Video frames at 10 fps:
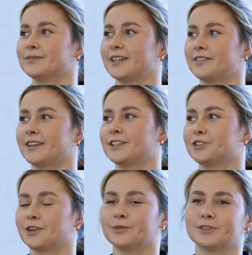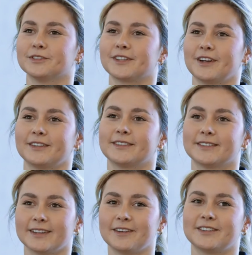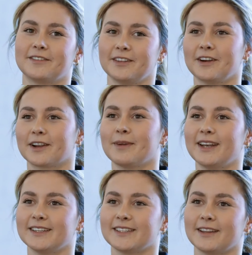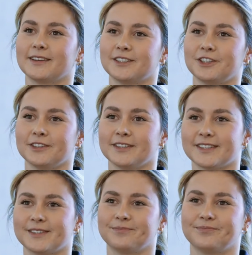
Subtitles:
definitely enjoyable, so I'd definitely recommend it to other students.